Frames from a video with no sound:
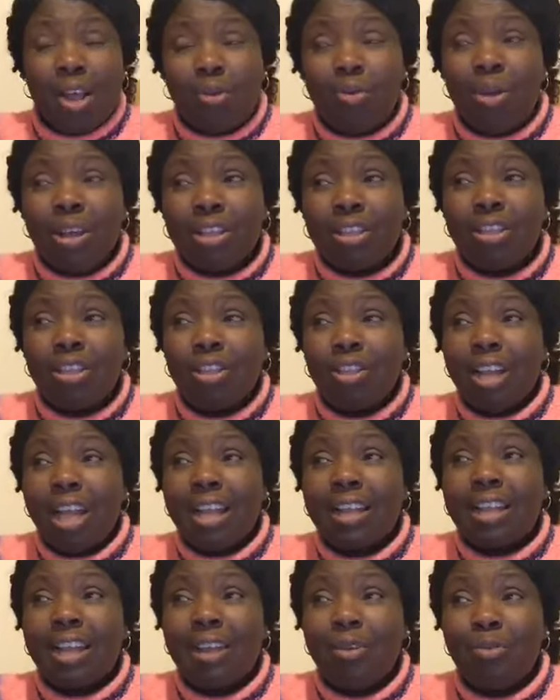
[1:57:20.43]
when
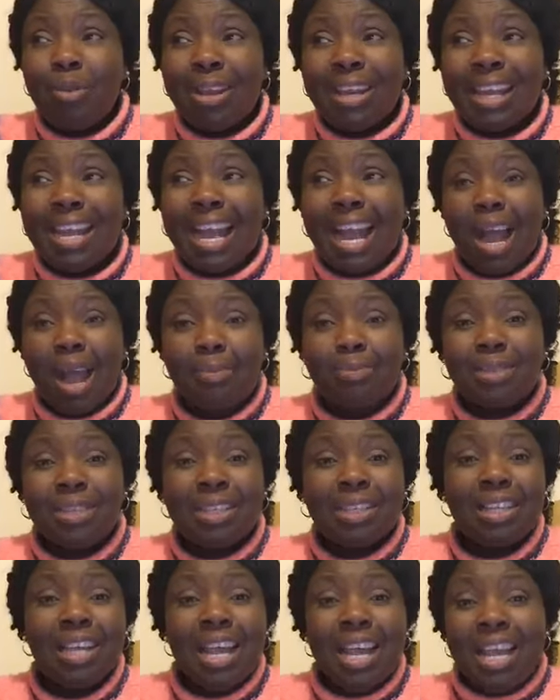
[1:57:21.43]
a
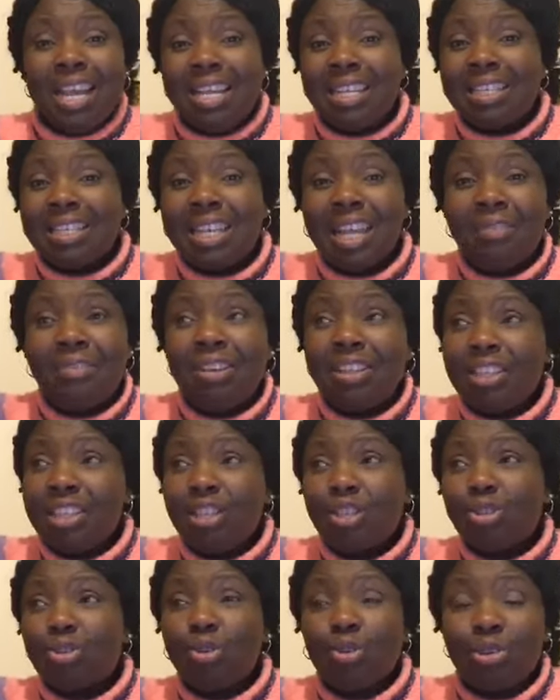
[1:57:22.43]
captain is giving the
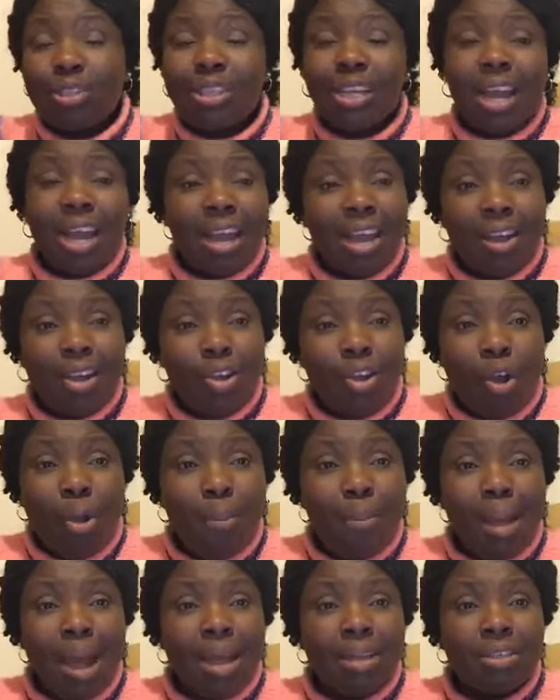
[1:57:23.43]
soldier
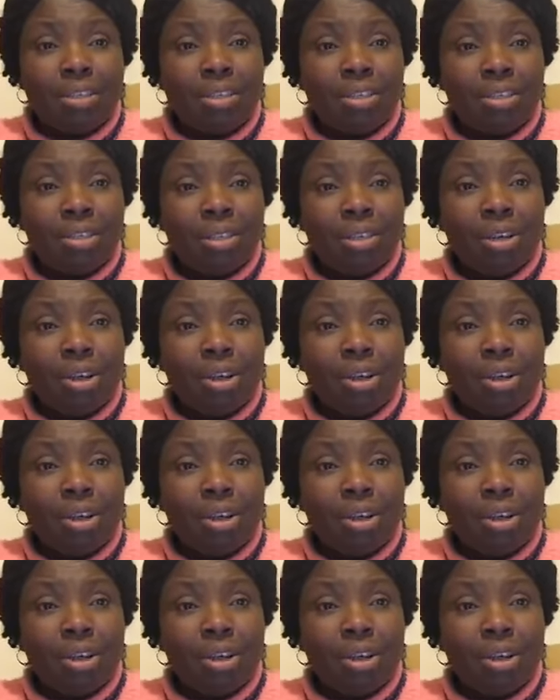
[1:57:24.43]
command.